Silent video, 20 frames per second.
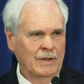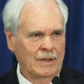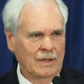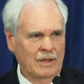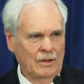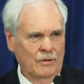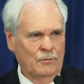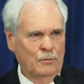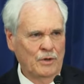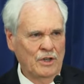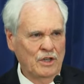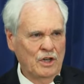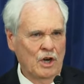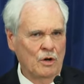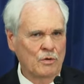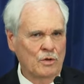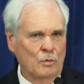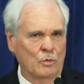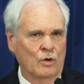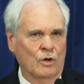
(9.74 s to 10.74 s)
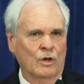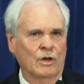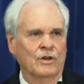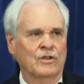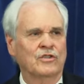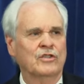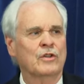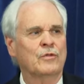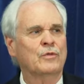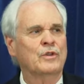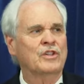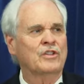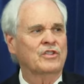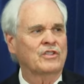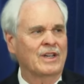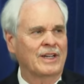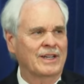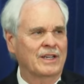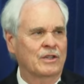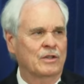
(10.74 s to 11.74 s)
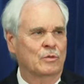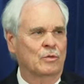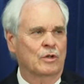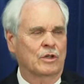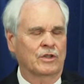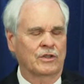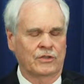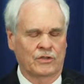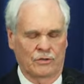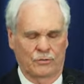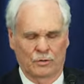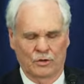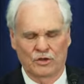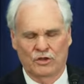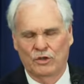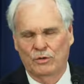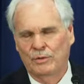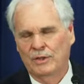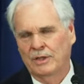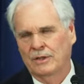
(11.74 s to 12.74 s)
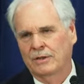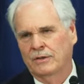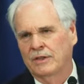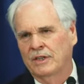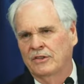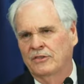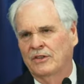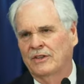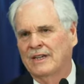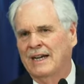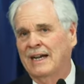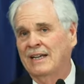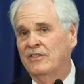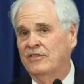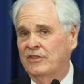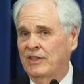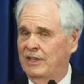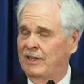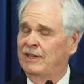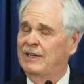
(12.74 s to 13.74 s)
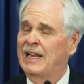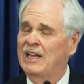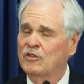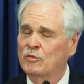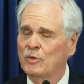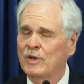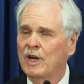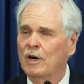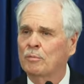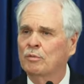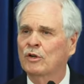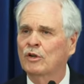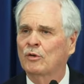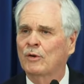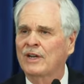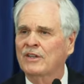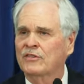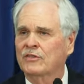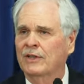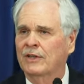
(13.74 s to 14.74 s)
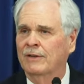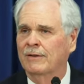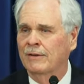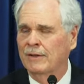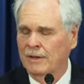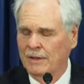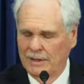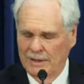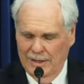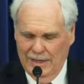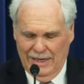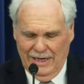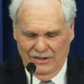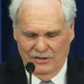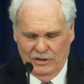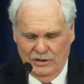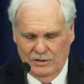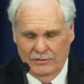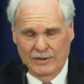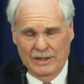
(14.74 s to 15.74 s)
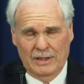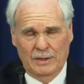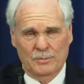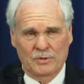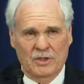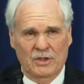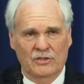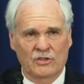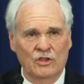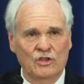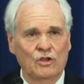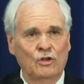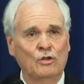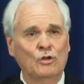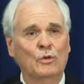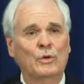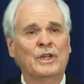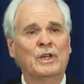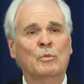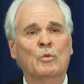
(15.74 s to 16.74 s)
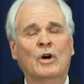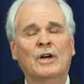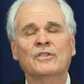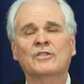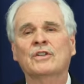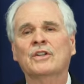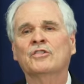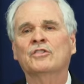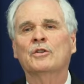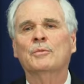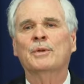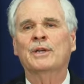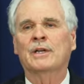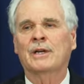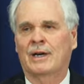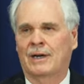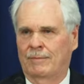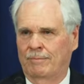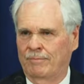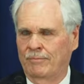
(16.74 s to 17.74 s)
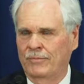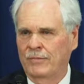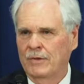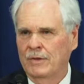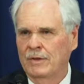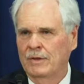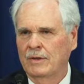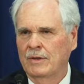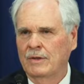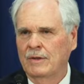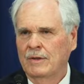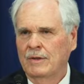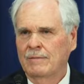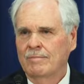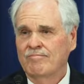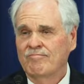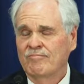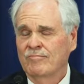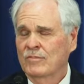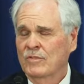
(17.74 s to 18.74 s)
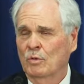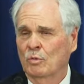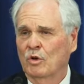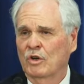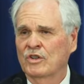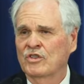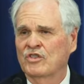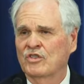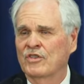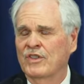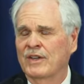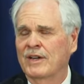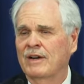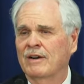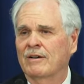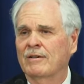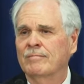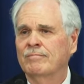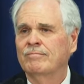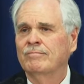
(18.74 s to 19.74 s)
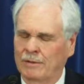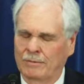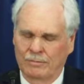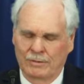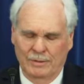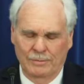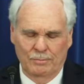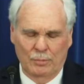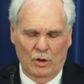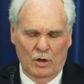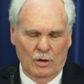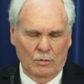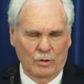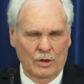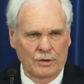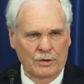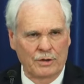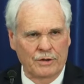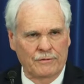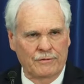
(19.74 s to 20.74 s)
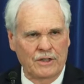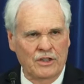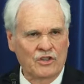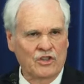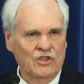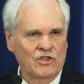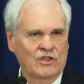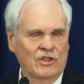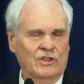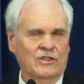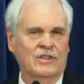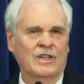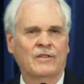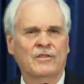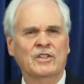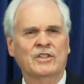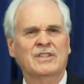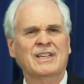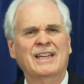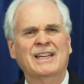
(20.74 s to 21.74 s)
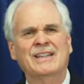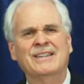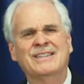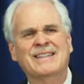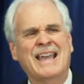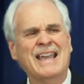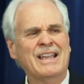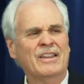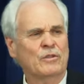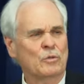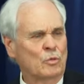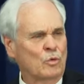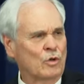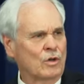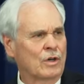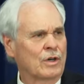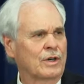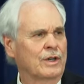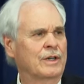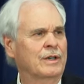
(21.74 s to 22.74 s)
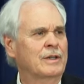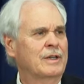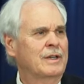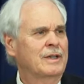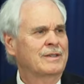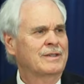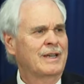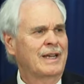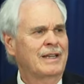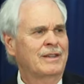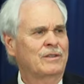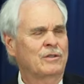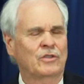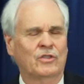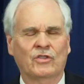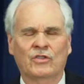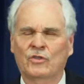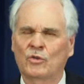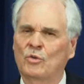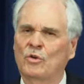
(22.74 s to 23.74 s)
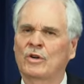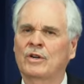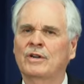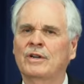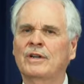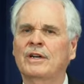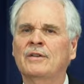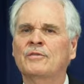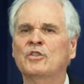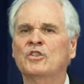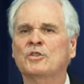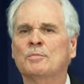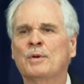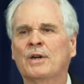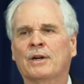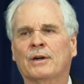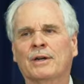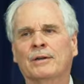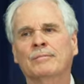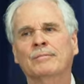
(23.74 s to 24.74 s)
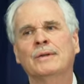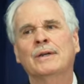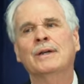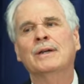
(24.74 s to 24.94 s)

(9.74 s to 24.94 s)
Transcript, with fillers: If we know the words, if we study the words, if we're doing the things that God said, and as we are progressing, as He develops us into who He wants us to become. The words are there. When Paul wrote in Ephesians 6:17, take the word, take the sword of the Spirit,